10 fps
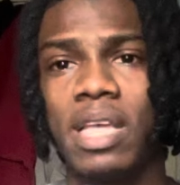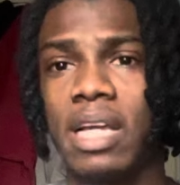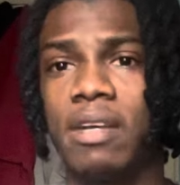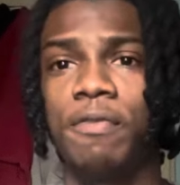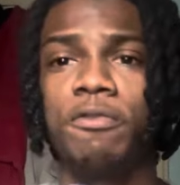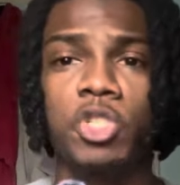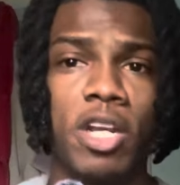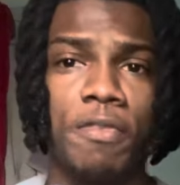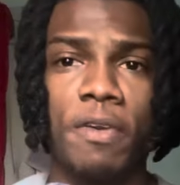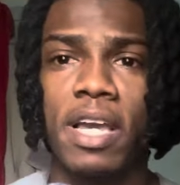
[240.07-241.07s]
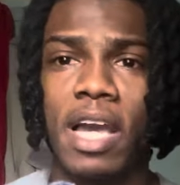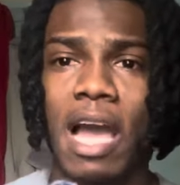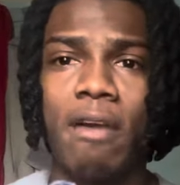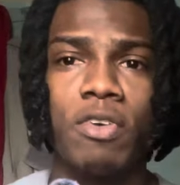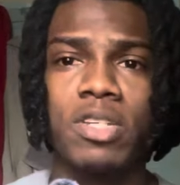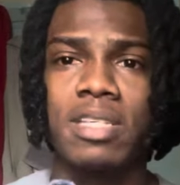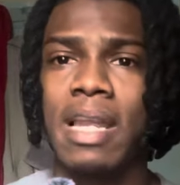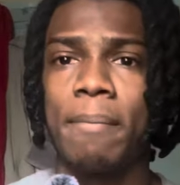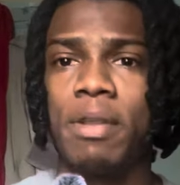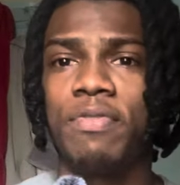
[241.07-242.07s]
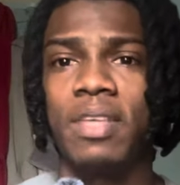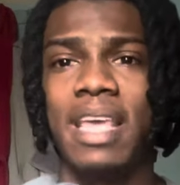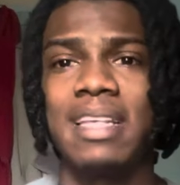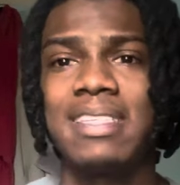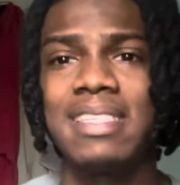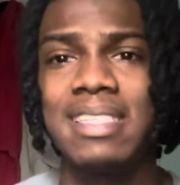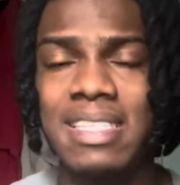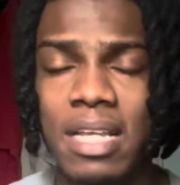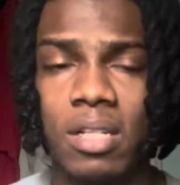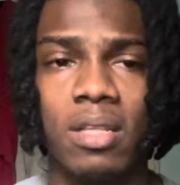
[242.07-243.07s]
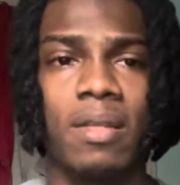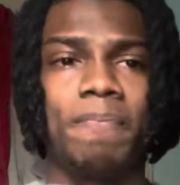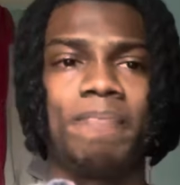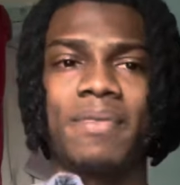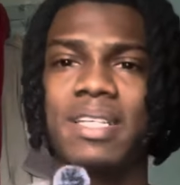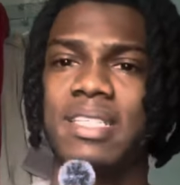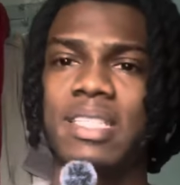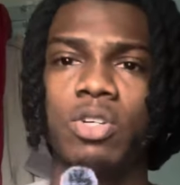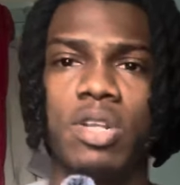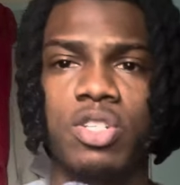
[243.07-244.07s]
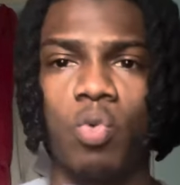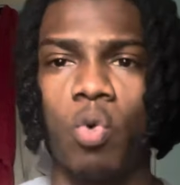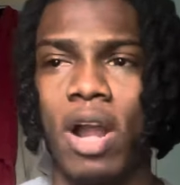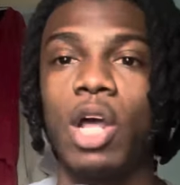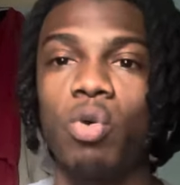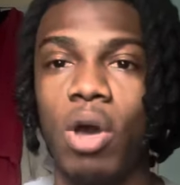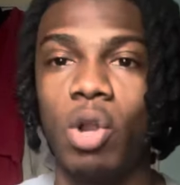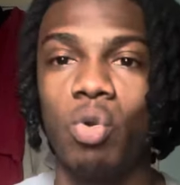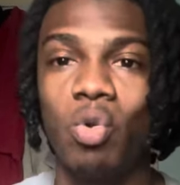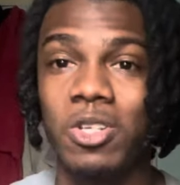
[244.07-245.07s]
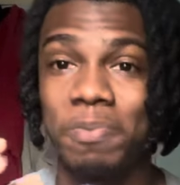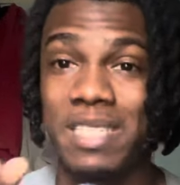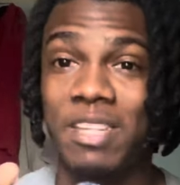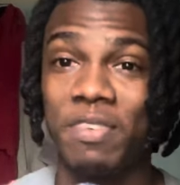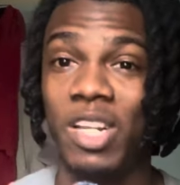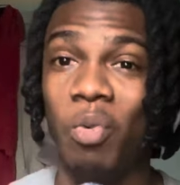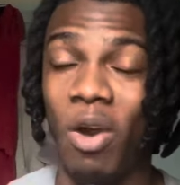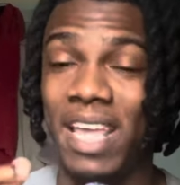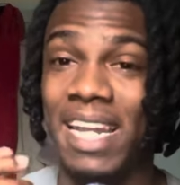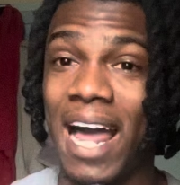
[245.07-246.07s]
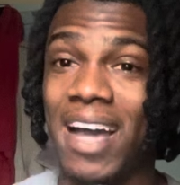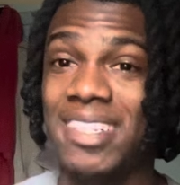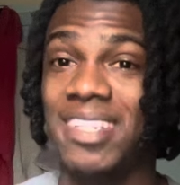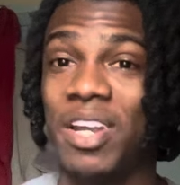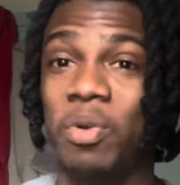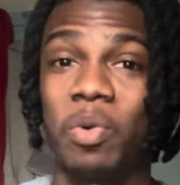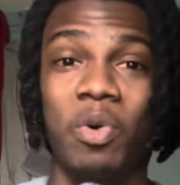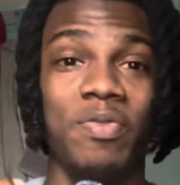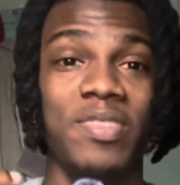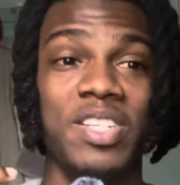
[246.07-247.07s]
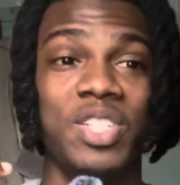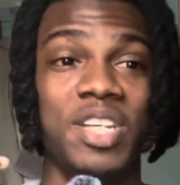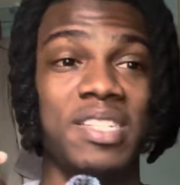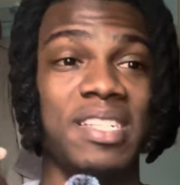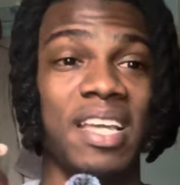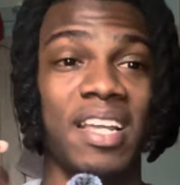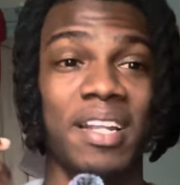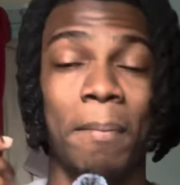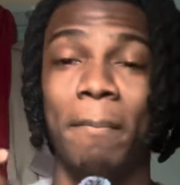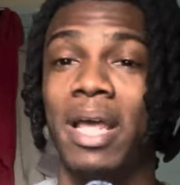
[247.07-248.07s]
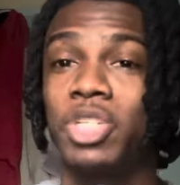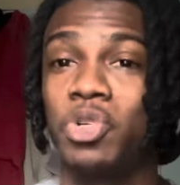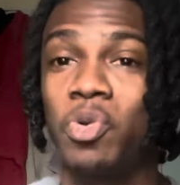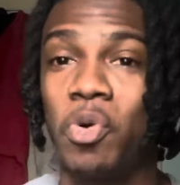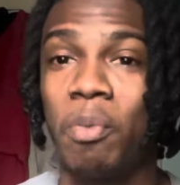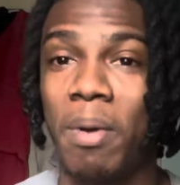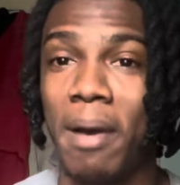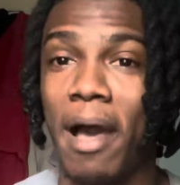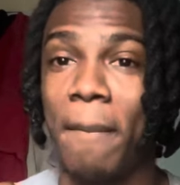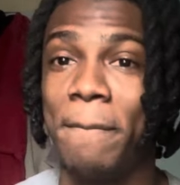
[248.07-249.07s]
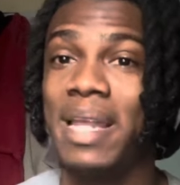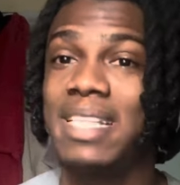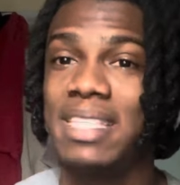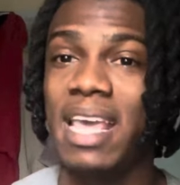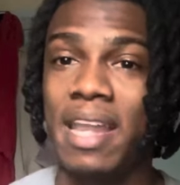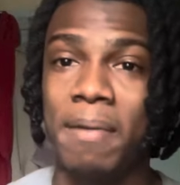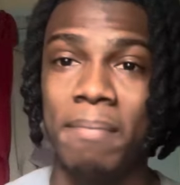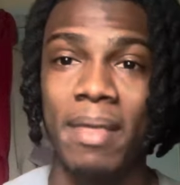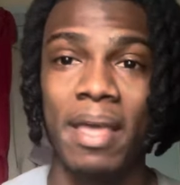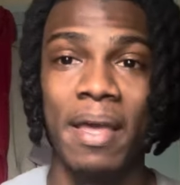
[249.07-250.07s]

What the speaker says: think trying to fit Kai Havertz in that midfield 8 still doesn't work. I don't know specifically what he lacks. I don't know if it's just like the metronome ability in him.